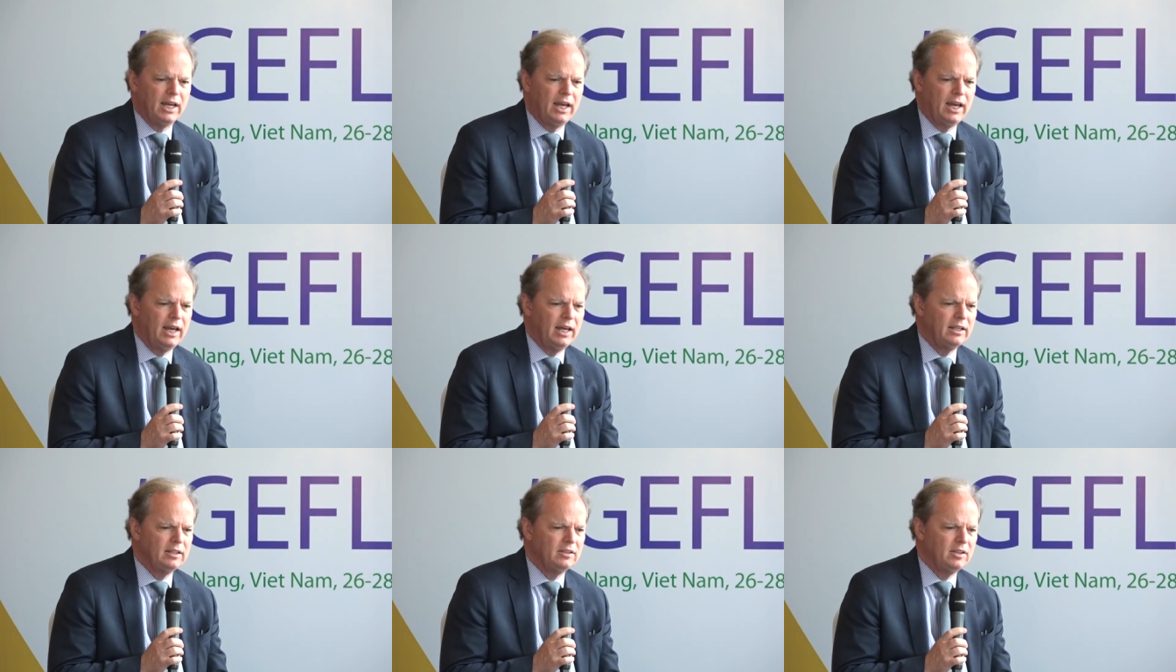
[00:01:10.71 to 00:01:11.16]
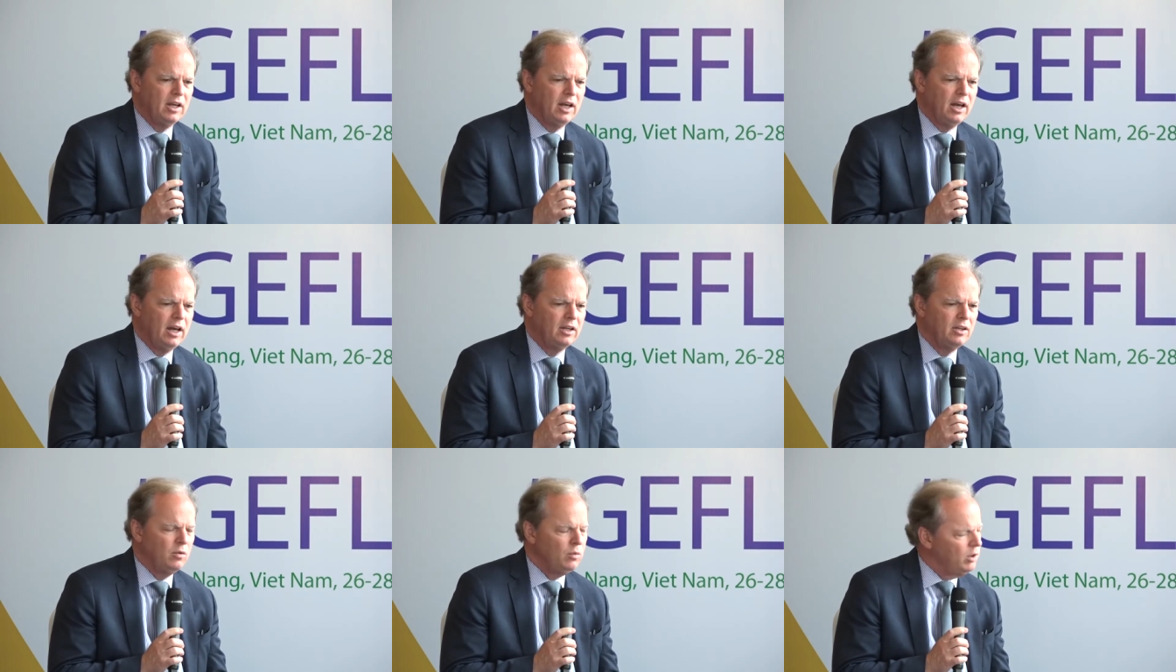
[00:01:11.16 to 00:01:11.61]
And
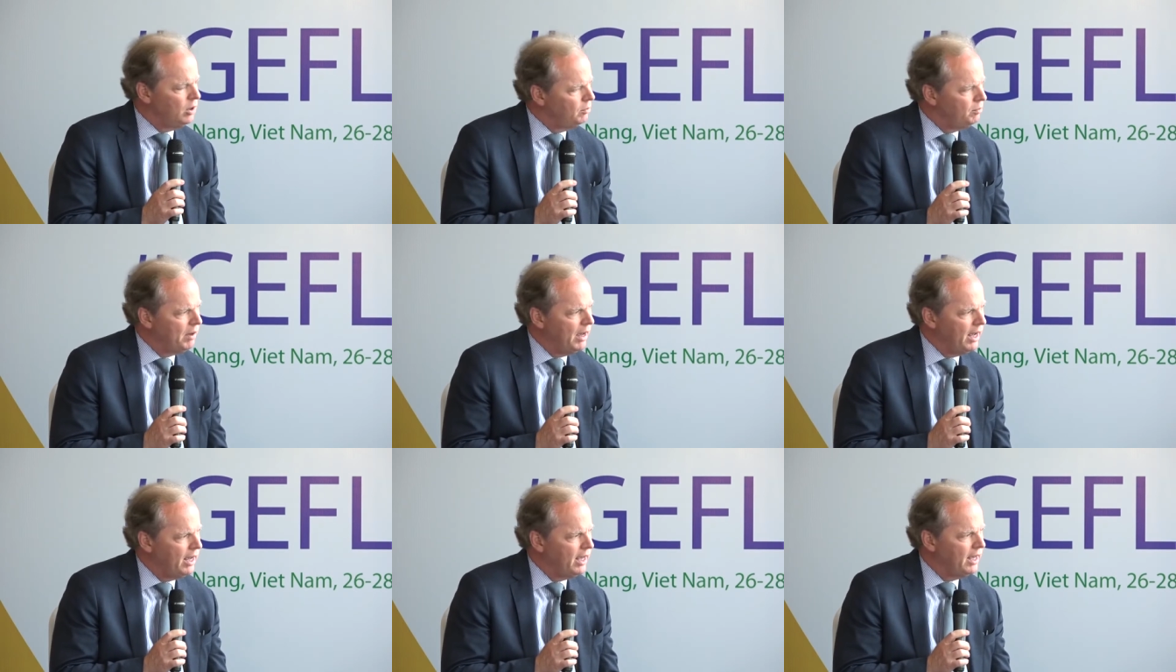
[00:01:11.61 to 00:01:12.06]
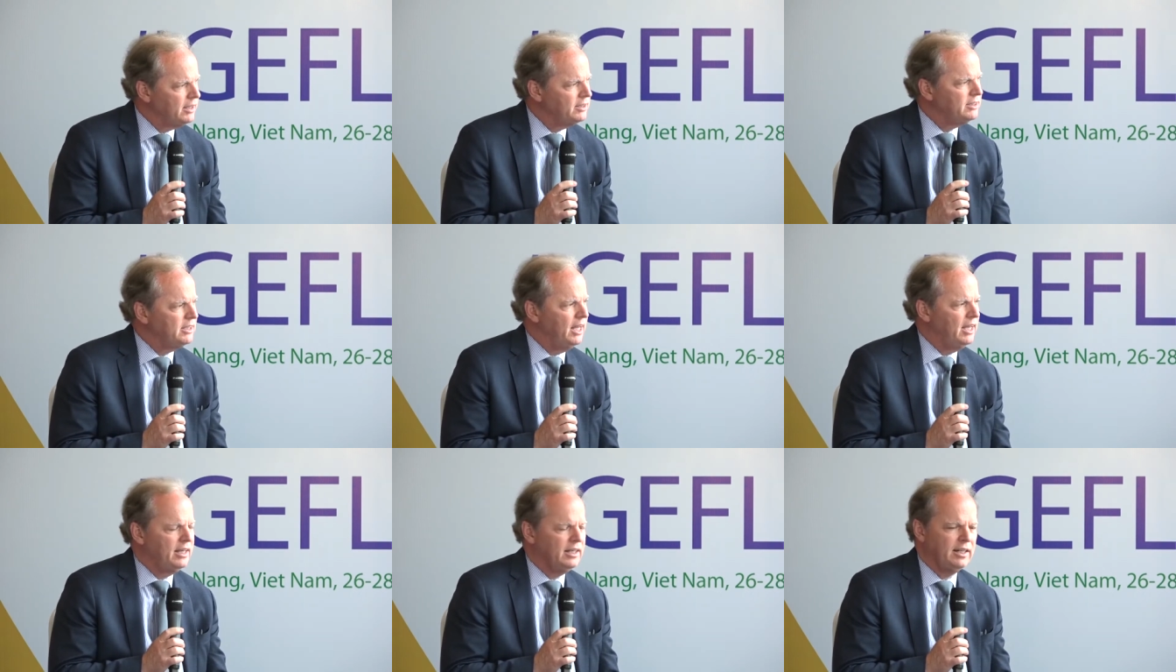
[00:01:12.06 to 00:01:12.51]
uh, the World Bank has
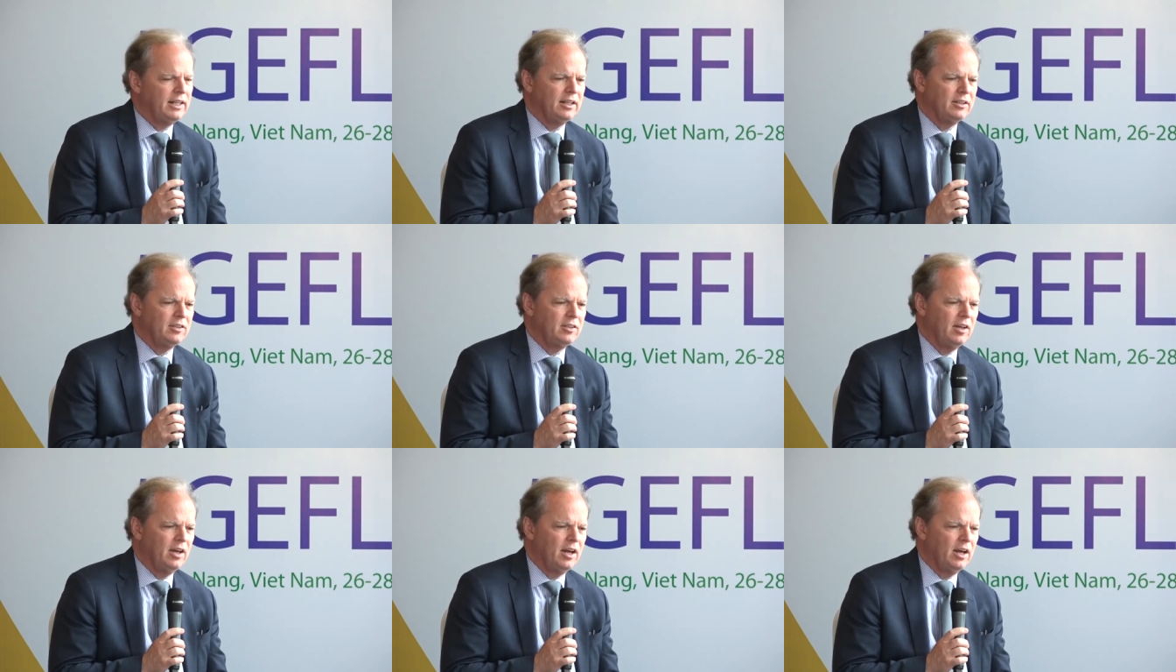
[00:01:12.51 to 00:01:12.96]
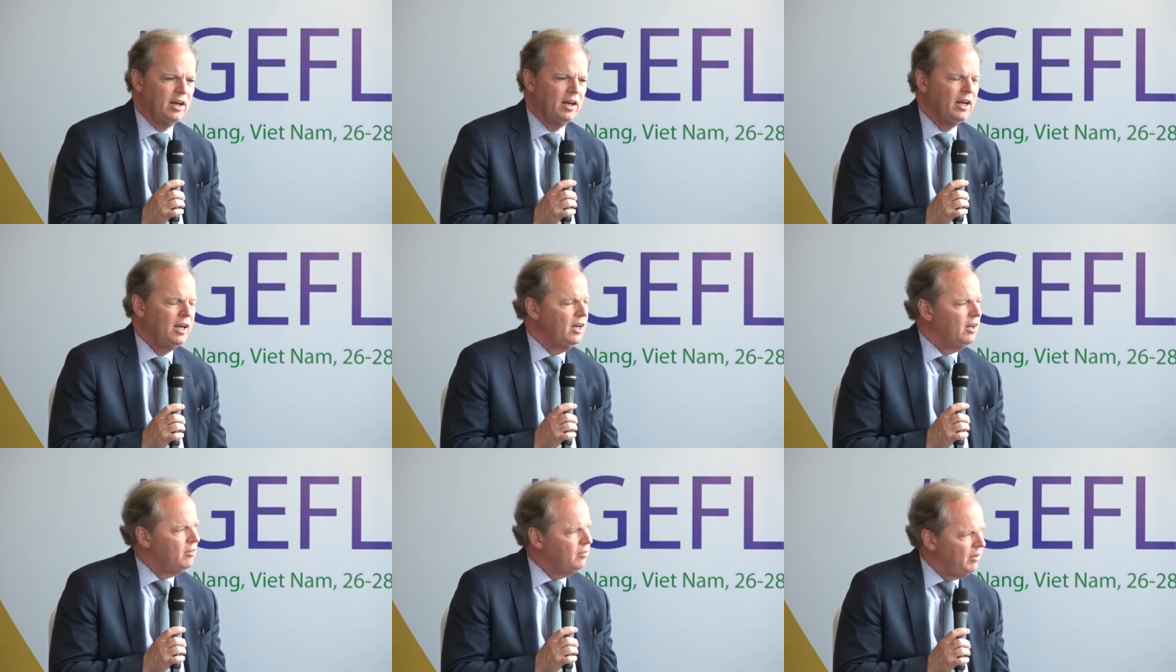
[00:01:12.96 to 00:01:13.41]
taken that uh,
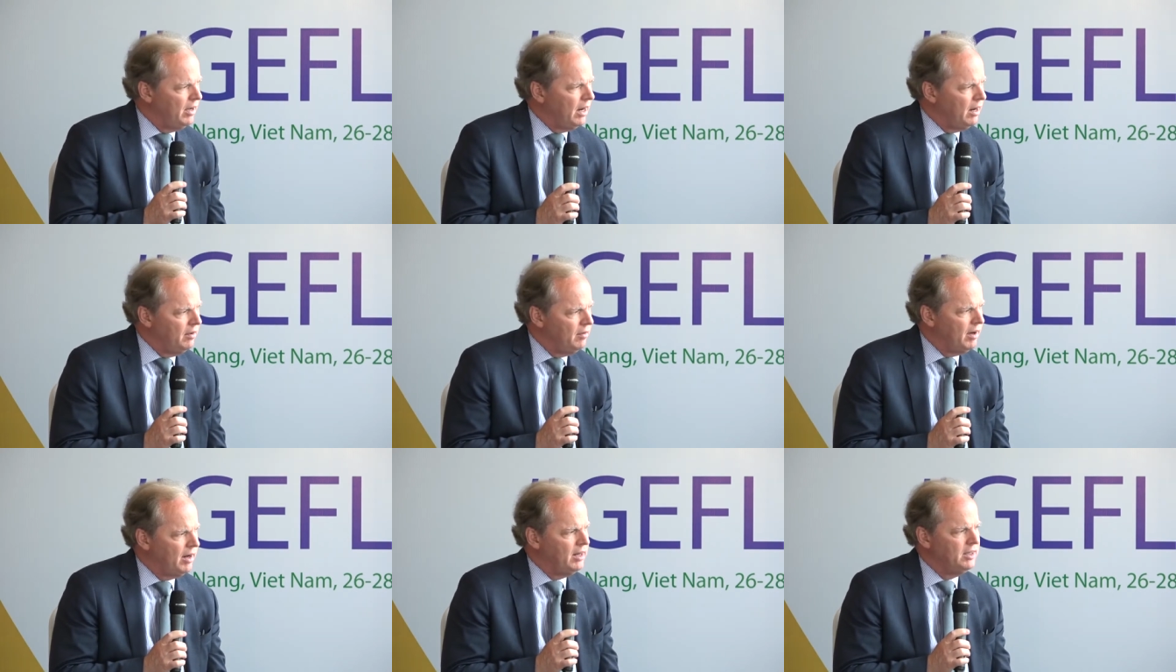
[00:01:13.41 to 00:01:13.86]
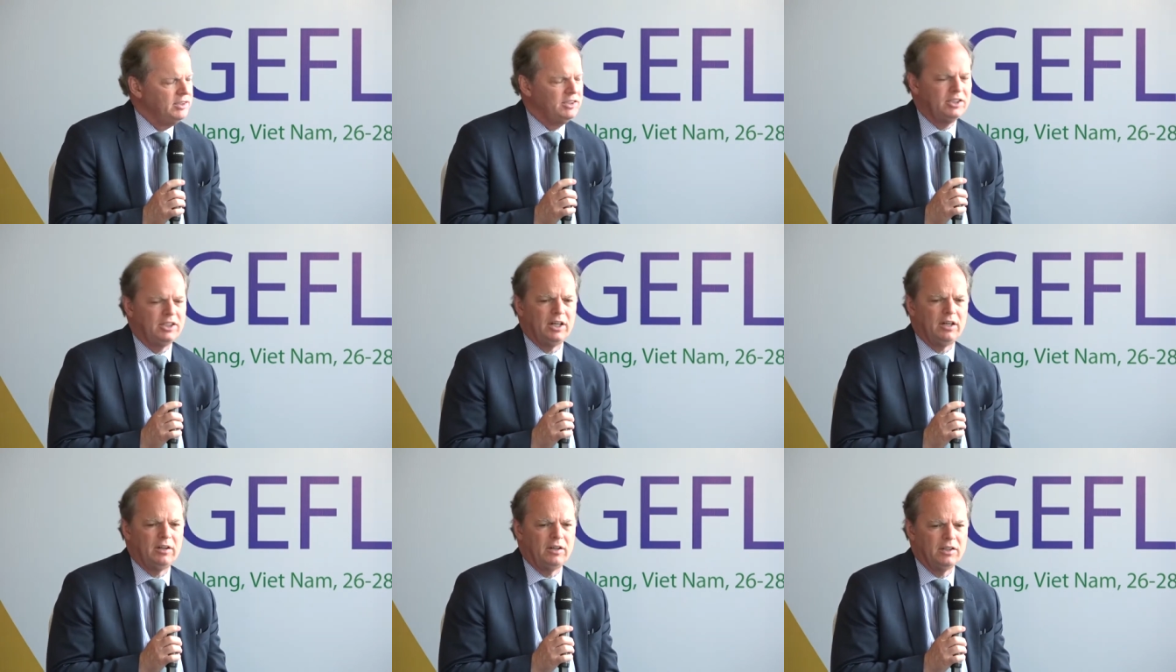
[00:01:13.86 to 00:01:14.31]
very, very
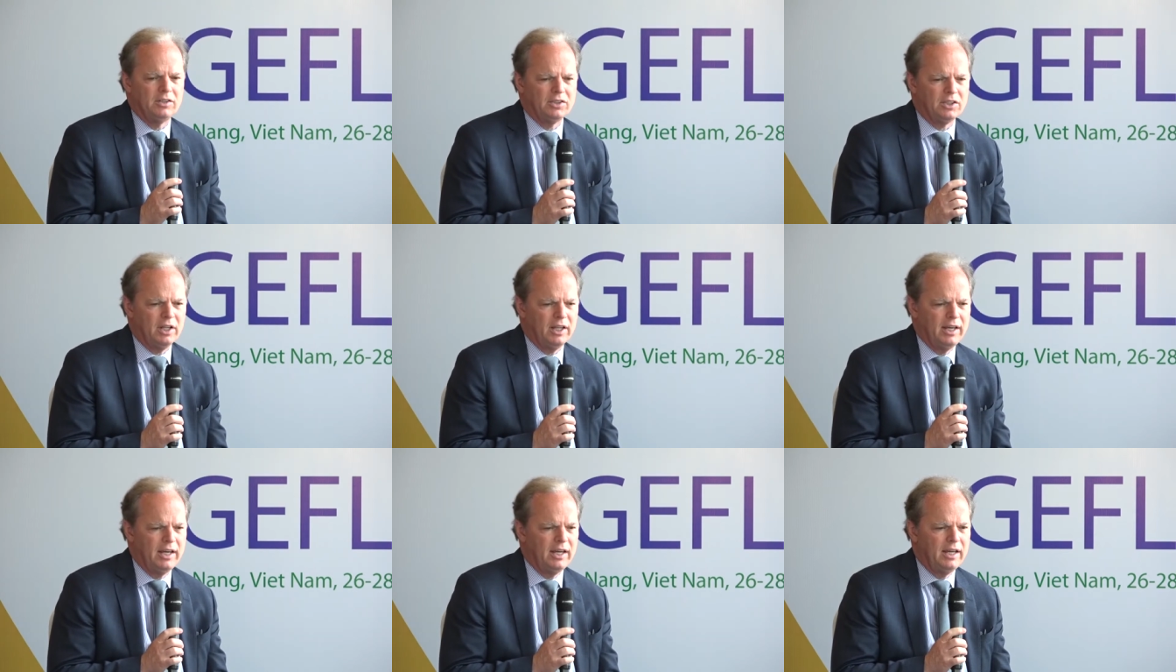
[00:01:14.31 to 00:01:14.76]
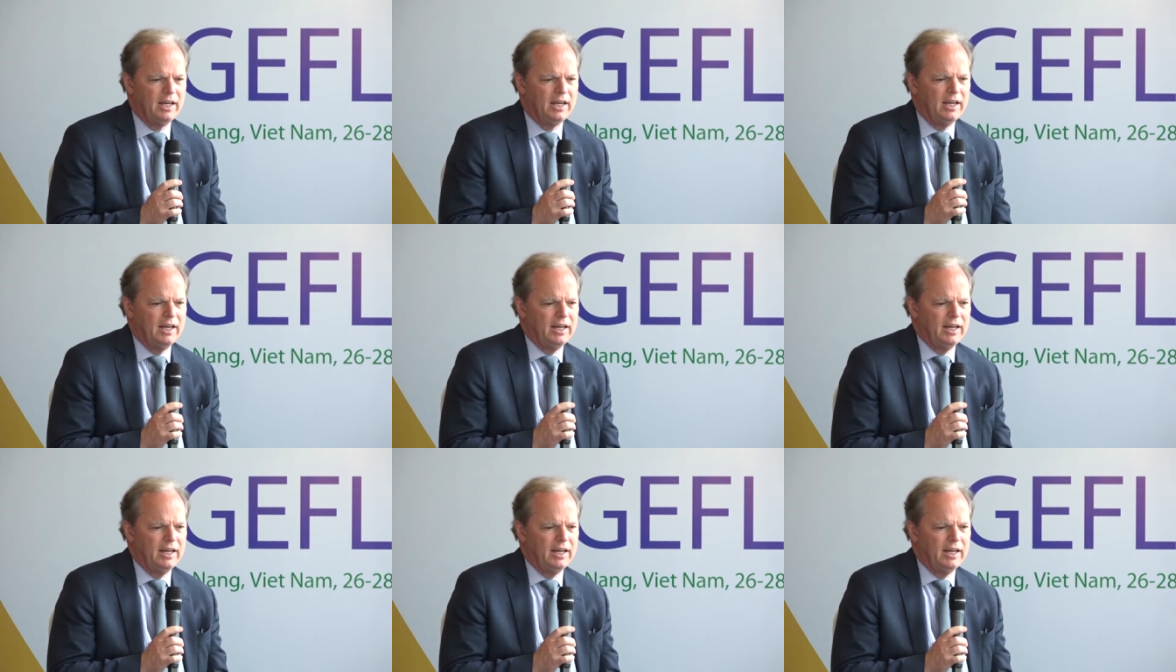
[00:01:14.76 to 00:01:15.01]
seriously,